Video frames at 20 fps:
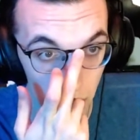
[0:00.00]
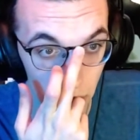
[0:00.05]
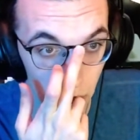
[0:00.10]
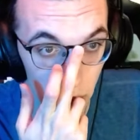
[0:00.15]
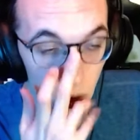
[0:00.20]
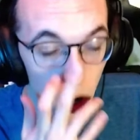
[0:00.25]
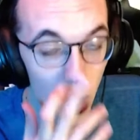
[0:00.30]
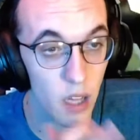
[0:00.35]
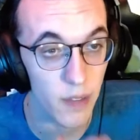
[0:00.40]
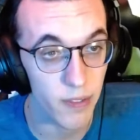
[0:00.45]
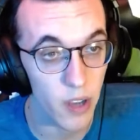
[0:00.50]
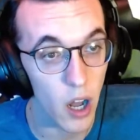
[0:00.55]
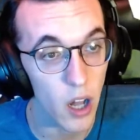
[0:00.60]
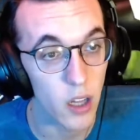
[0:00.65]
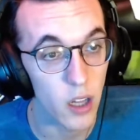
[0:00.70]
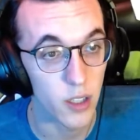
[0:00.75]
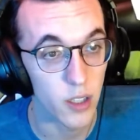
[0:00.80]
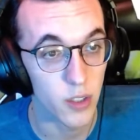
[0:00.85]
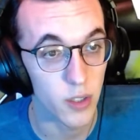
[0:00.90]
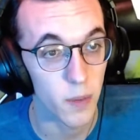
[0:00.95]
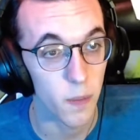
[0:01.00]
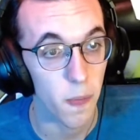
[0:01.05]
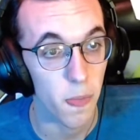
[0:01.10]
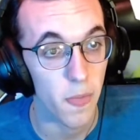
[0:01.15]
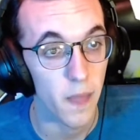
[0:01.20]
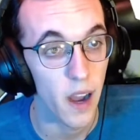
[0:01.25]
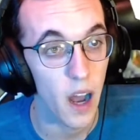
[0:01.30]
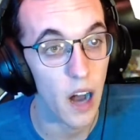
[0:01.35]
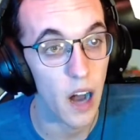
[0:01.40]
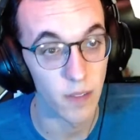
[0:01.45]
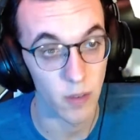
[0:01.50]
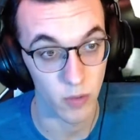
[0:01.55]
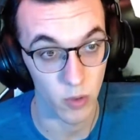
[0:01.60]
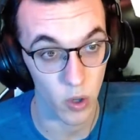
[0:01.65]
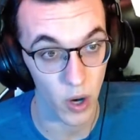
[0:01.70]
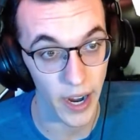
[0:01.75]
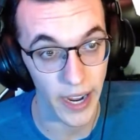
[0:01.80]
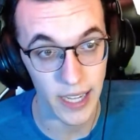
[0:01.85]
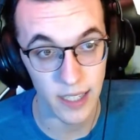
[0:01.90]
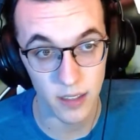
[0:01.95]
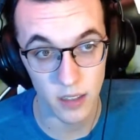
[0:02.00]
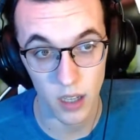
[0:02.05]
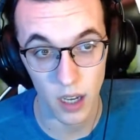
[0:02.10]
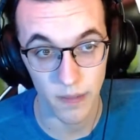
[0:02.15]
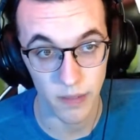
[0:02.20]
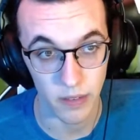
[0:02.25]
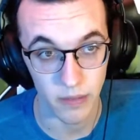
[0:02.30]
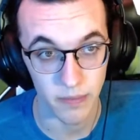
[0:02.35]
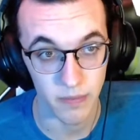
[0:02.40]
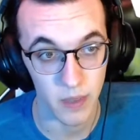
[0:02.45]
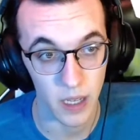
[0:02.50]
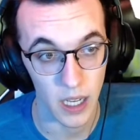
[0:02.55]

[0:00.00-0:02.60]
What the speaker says: through all of college off of grants, off of